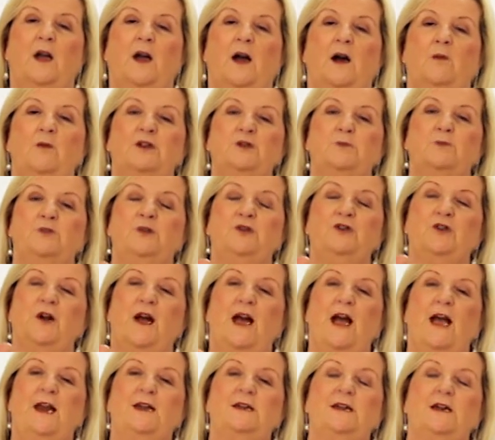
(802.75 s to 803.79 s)
I want you to put your
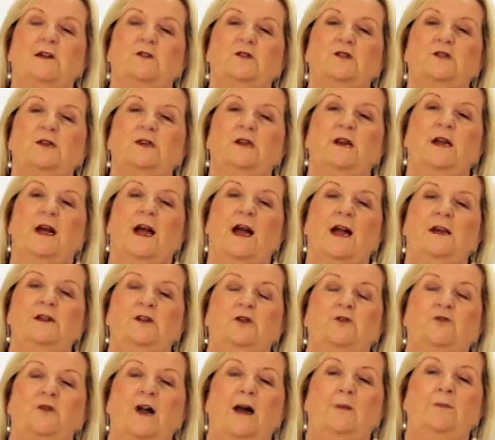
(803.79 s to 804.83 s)
hand out and
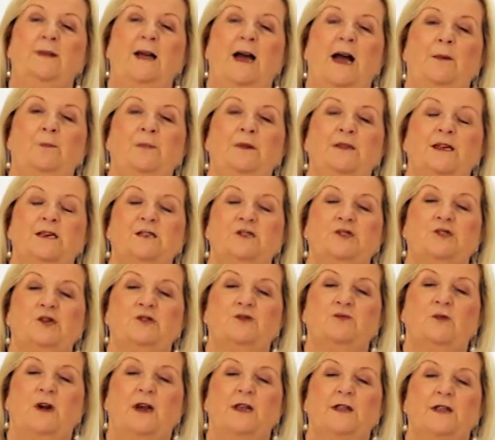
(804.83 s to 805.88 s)
you grab the apple that's
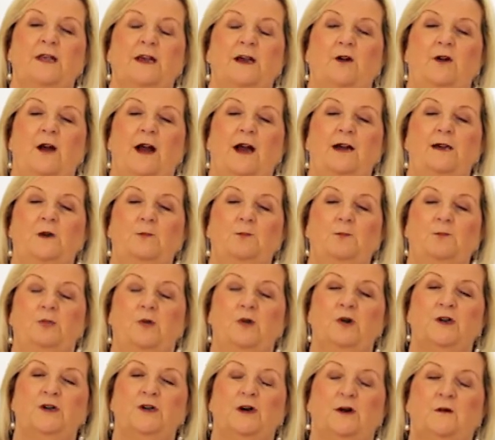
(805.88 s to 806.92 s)
just right there and you
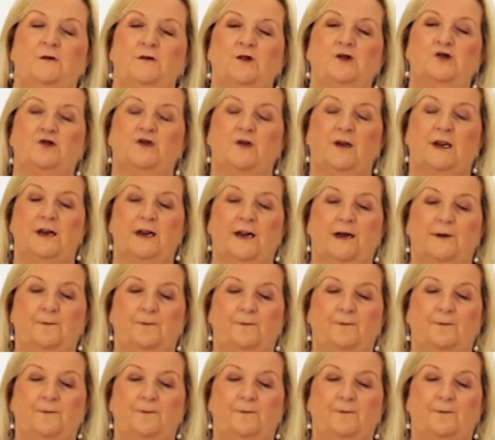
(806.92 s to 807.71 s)
pull it off the tree.